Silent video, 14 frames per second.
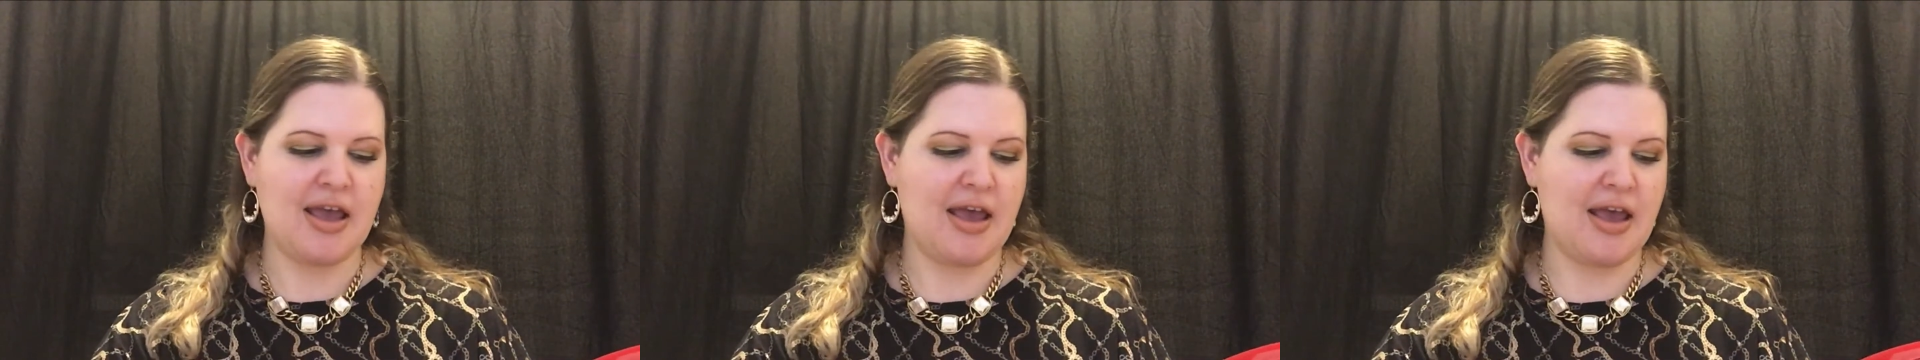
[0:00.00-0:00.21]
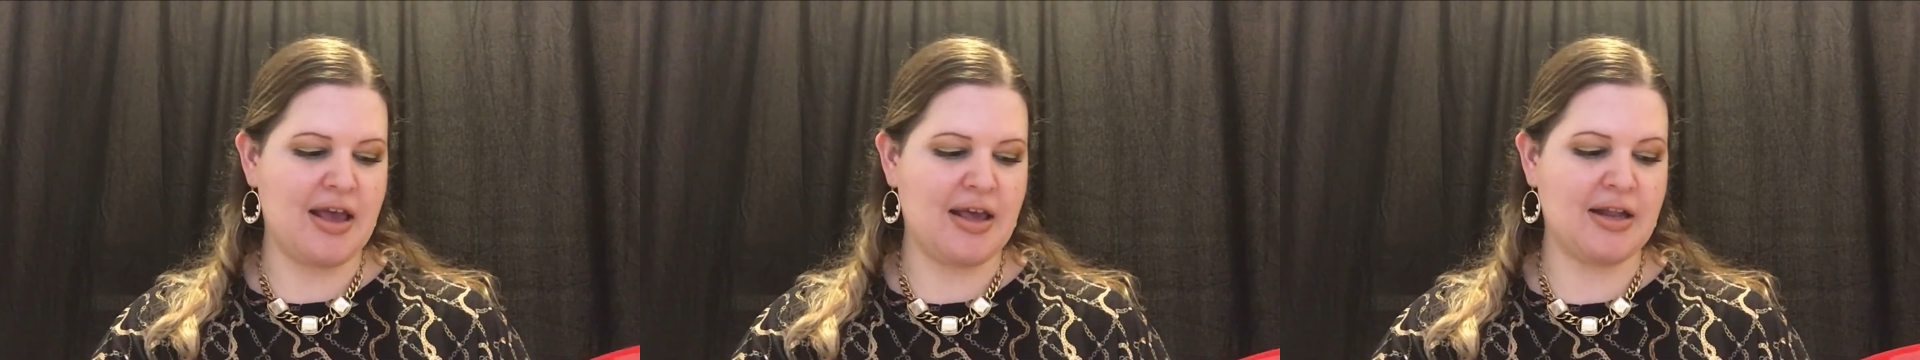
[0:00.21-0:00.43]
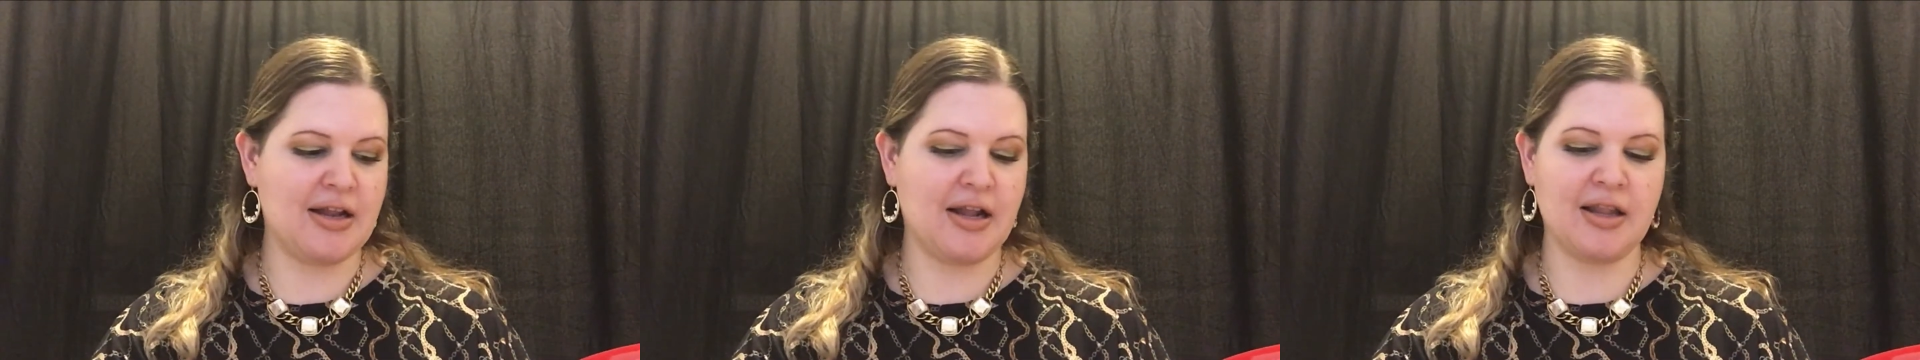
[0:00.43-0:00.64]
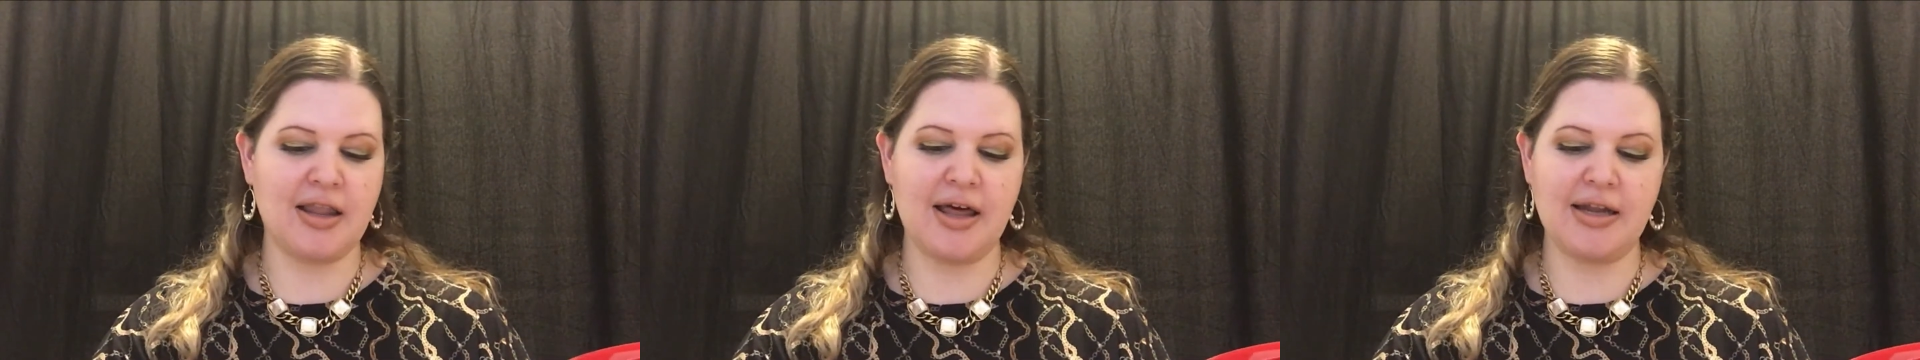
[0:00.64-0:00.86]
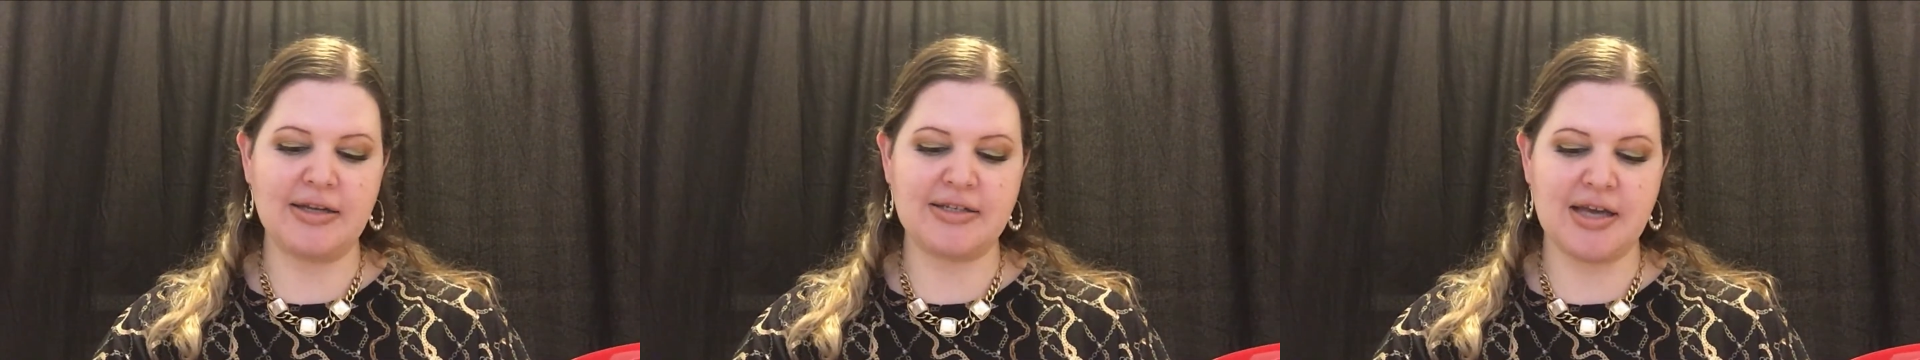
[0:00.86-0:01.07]
And a
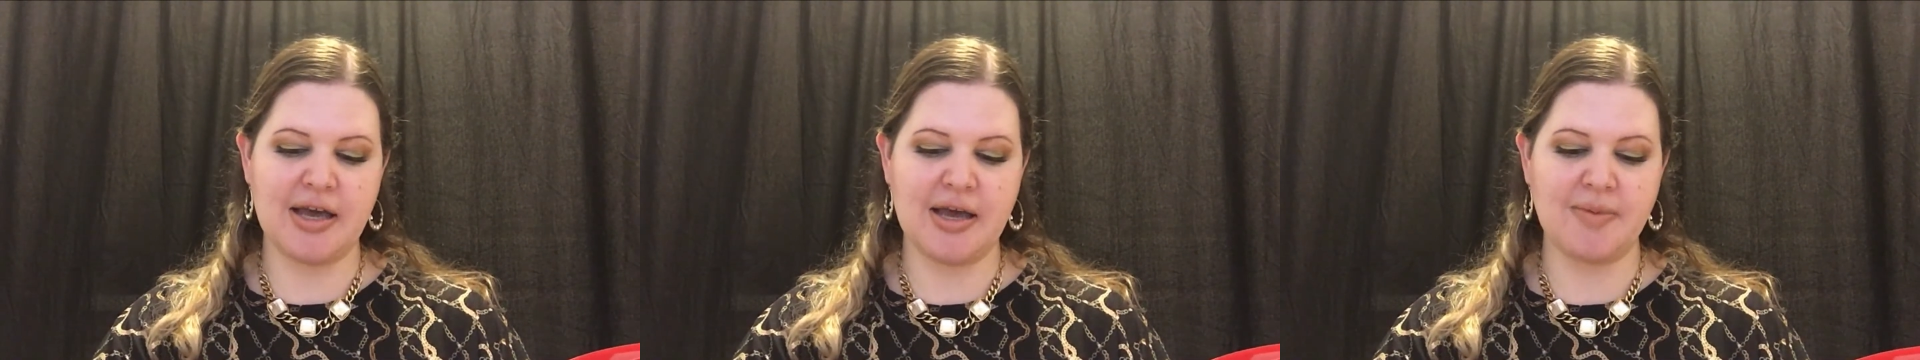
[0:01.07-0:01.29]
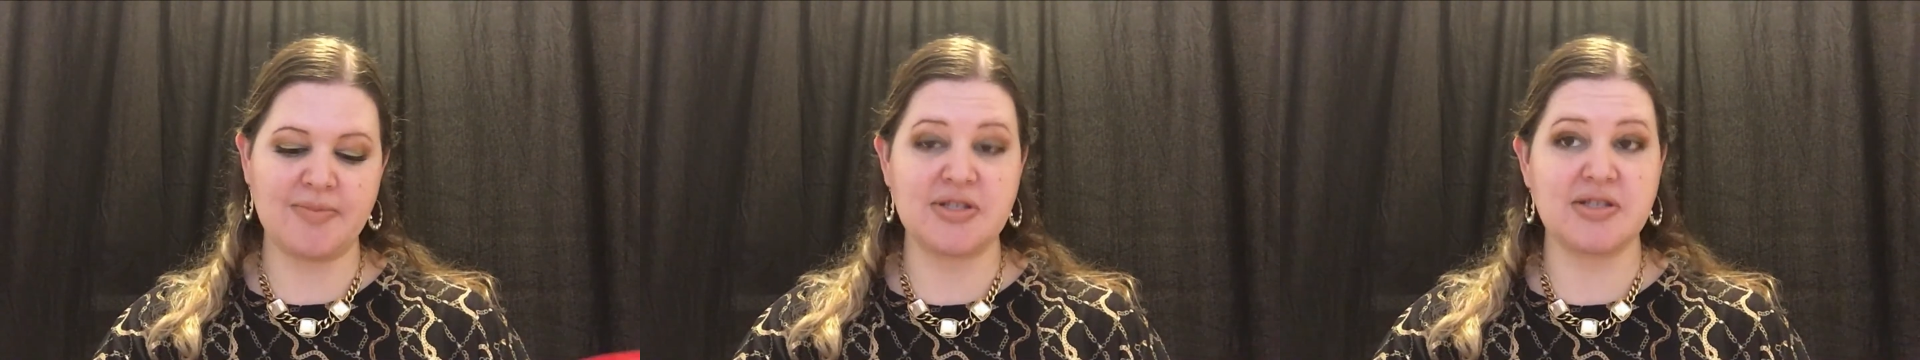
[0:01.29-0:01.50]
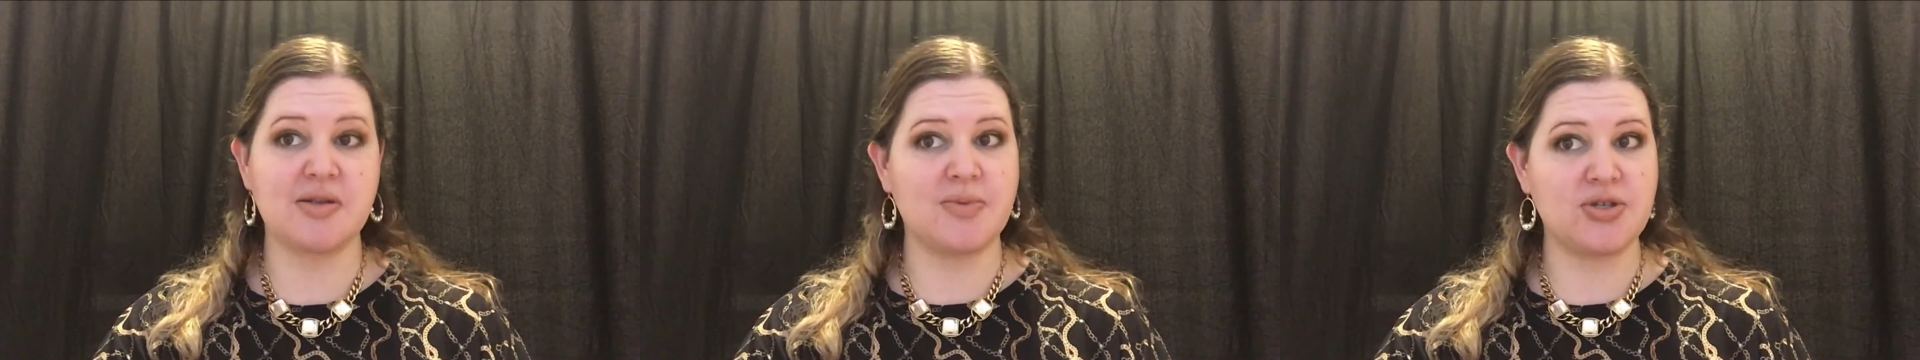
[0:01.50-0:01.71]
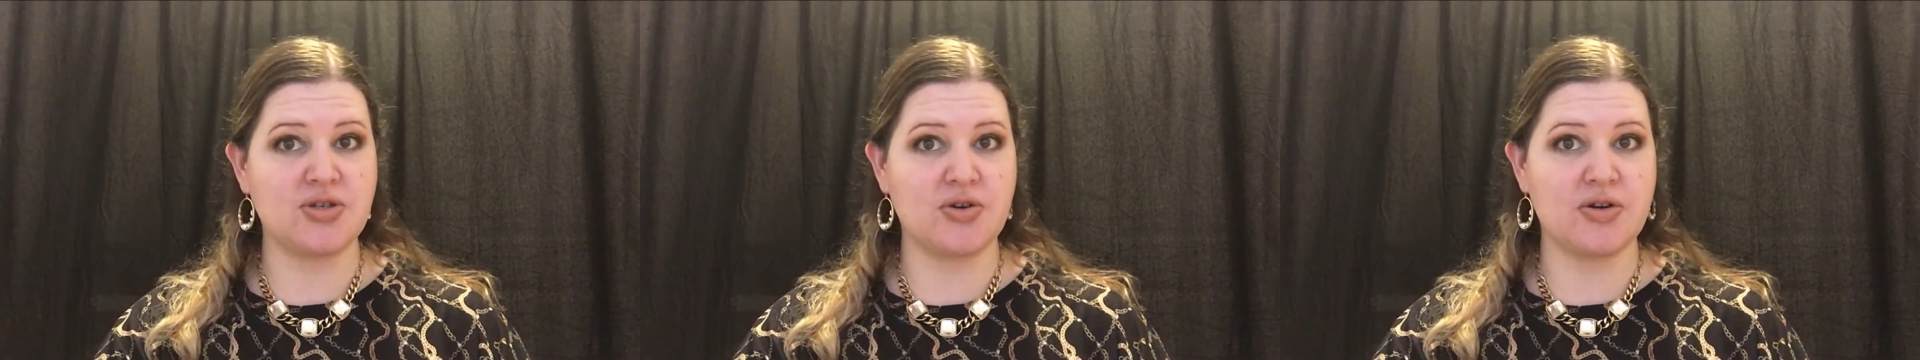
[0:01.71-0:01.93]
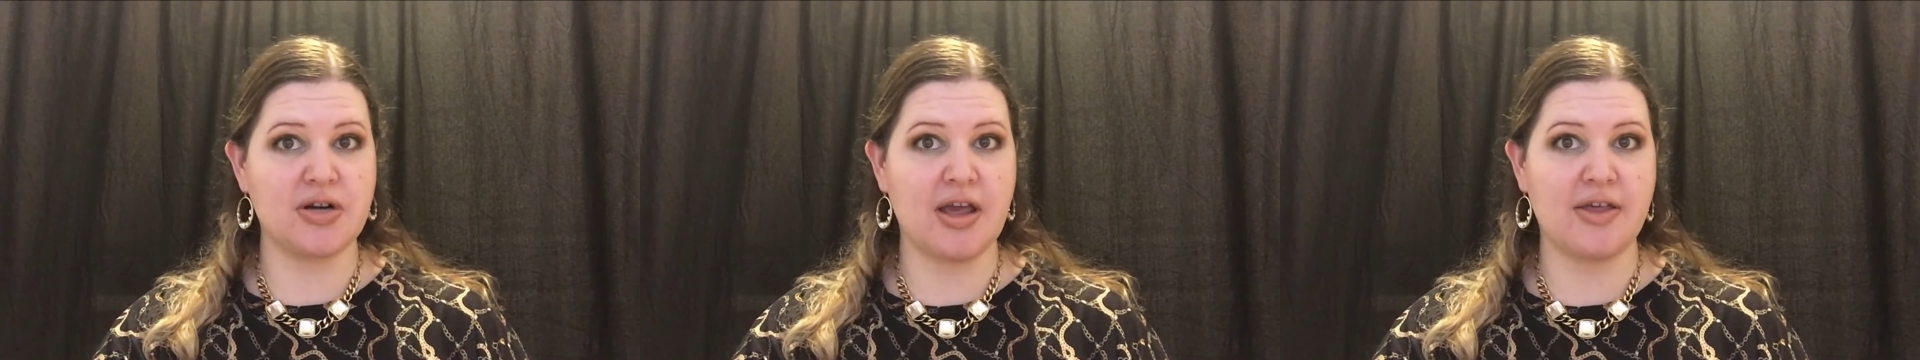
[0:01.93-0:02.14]
lot of times, the
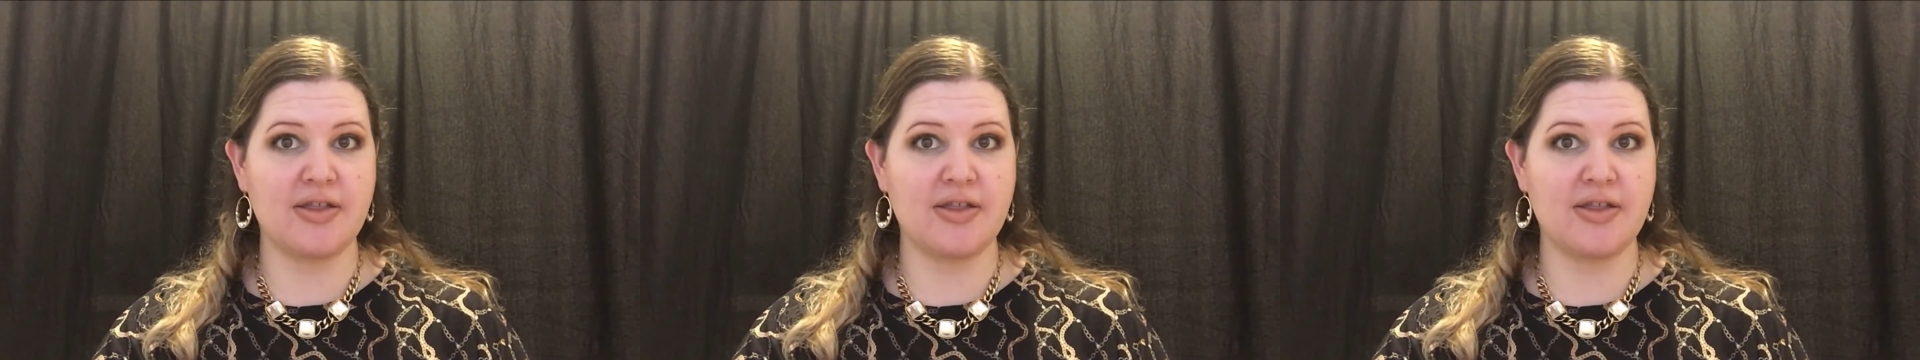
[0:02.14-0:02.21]
majority